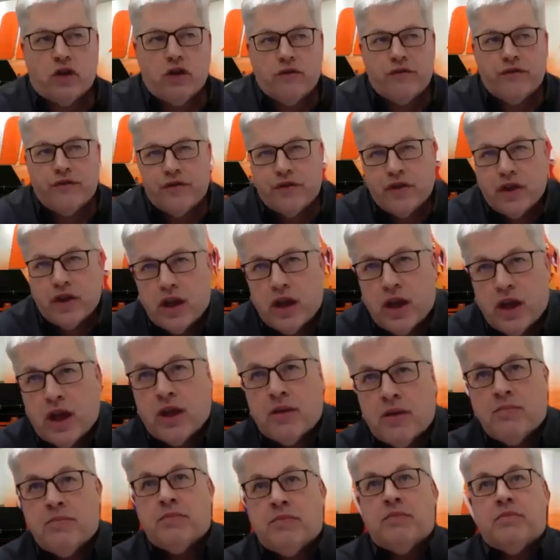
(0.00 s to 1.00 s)
off,
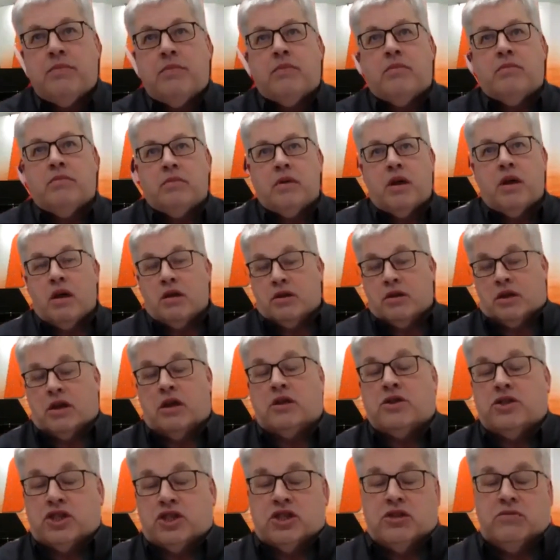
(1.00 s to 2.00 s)
our
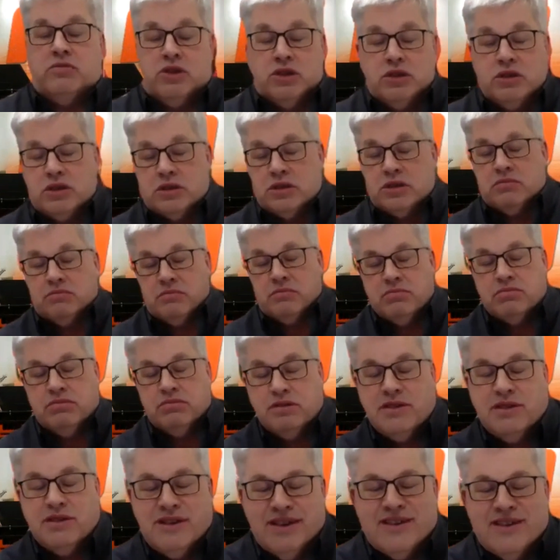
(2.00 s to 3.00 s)
customers
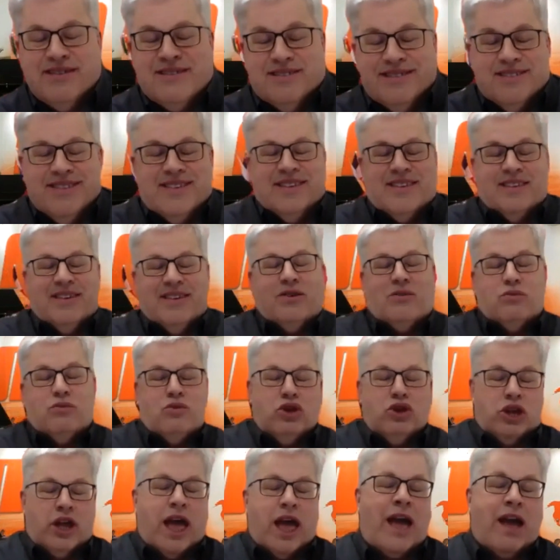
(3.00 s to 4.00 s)

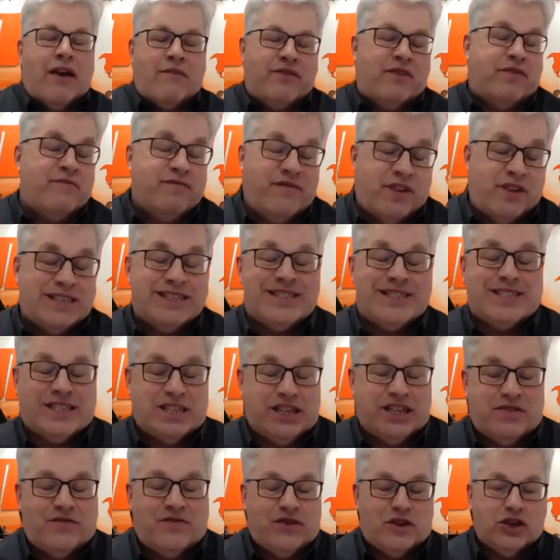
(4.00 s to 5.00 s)
will have
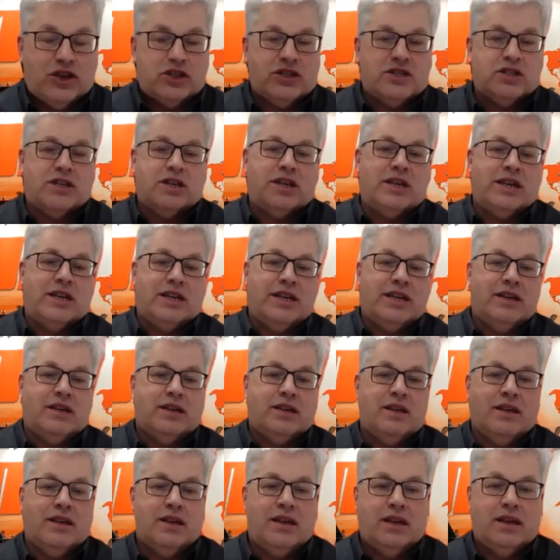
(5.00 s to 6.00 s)
invested firstly
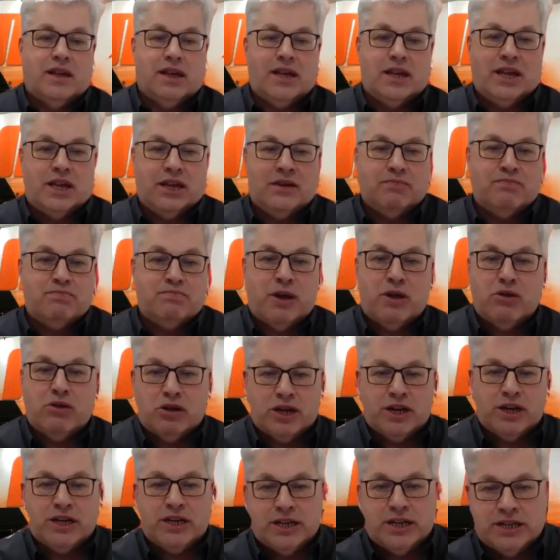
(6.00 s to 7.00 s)
in
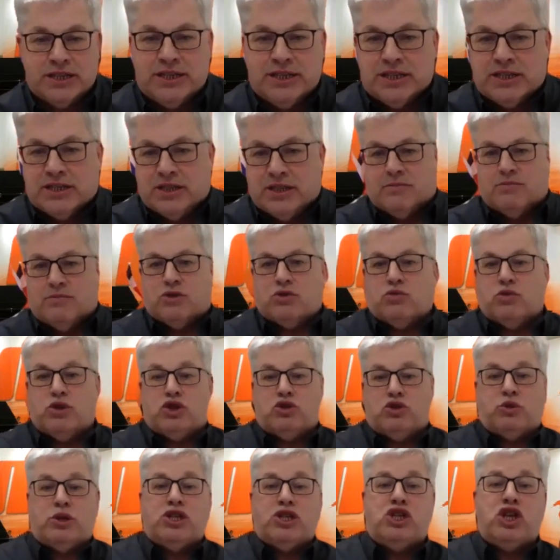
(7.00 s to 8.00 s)
belt cleaning systems,
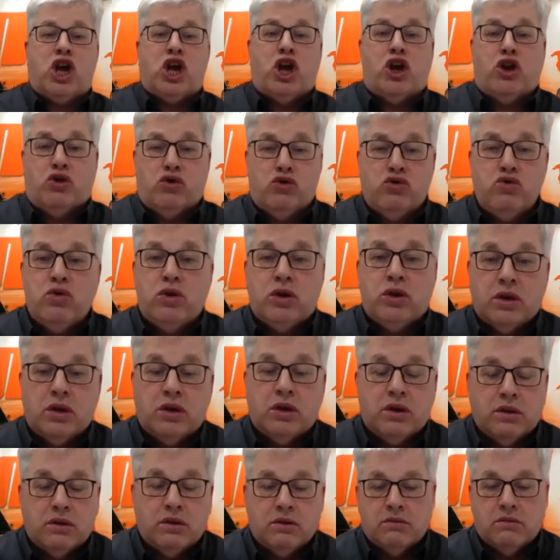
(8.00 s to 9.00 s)
which we know,
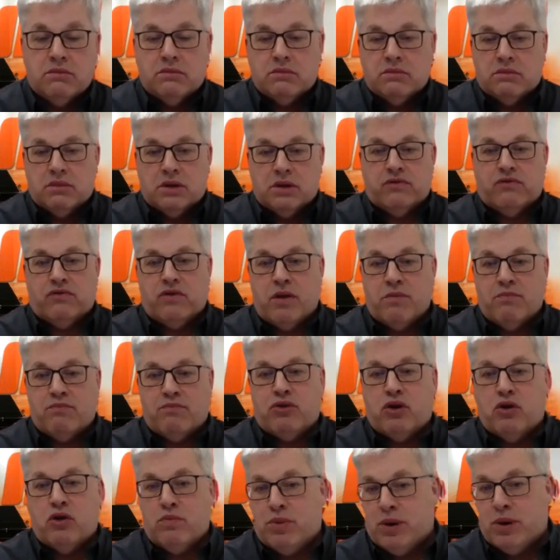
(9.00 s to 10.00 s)
if run
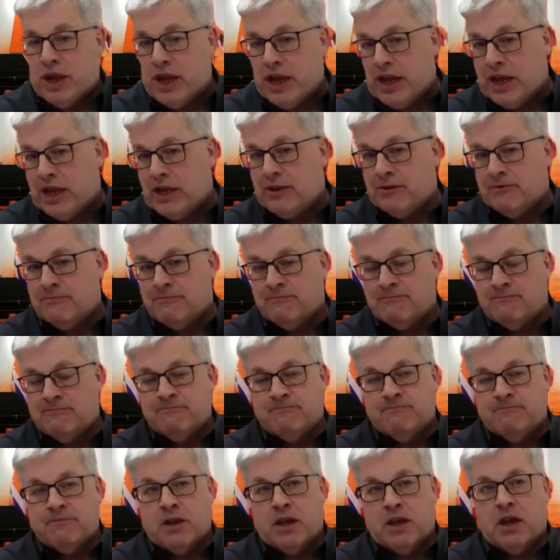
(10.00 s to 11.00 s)
properly,
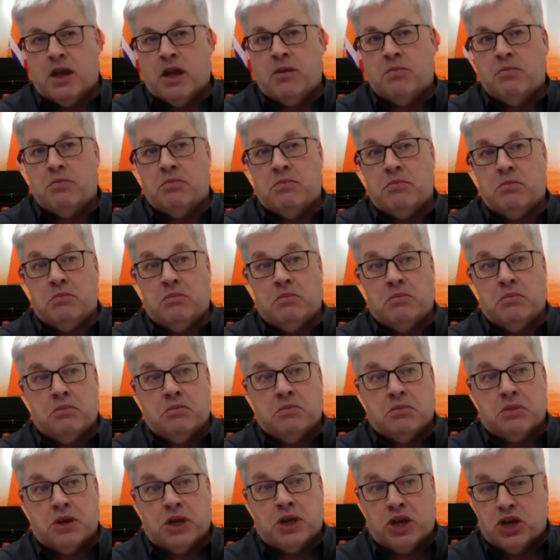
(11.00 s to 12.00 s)

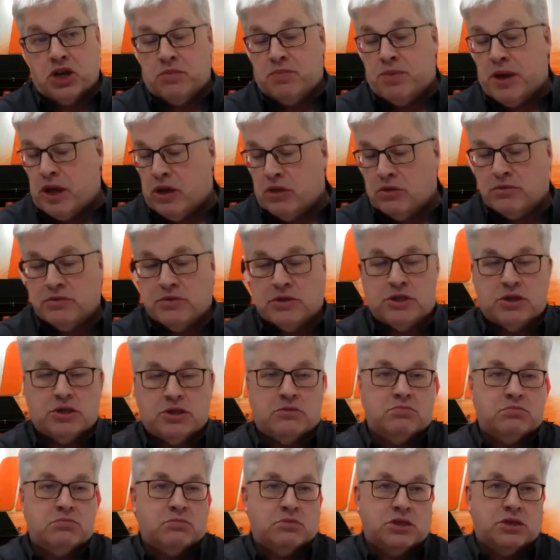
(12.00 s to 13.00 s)
clean your
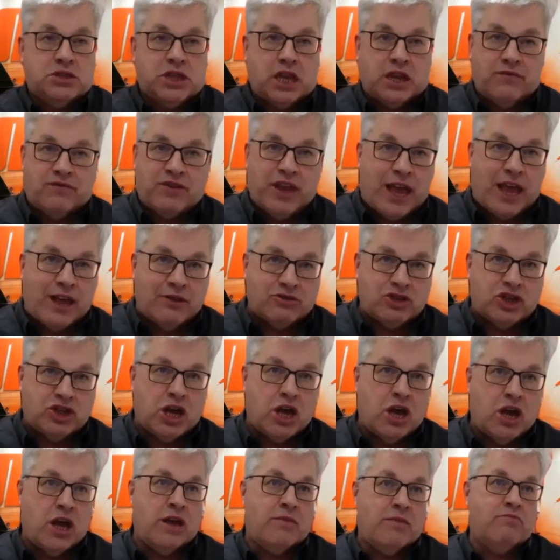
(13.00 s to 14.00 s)
belts, save
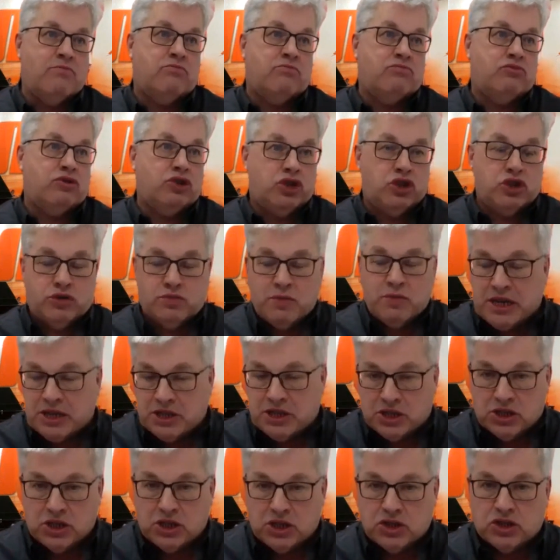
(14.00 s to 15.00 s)
downtime, reduce
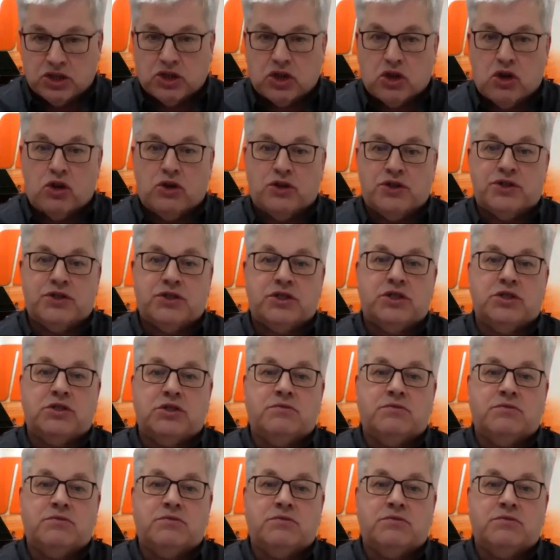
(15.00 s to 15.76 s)
maintenance costs.